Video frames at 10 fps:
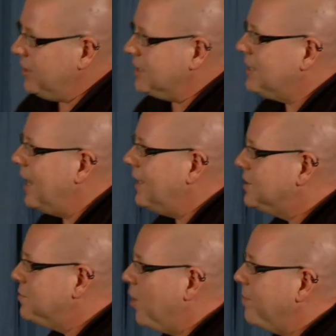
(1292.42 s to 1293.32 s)
this slide
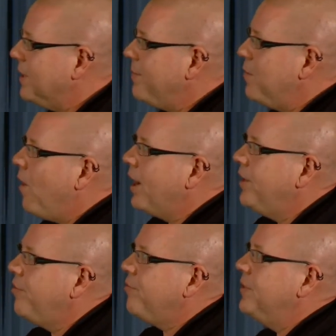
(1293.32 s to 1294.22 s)
this morning, but let me walk
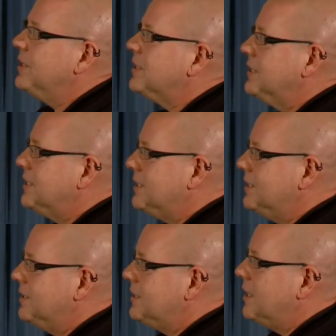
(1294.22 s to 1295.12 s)
you through this because this is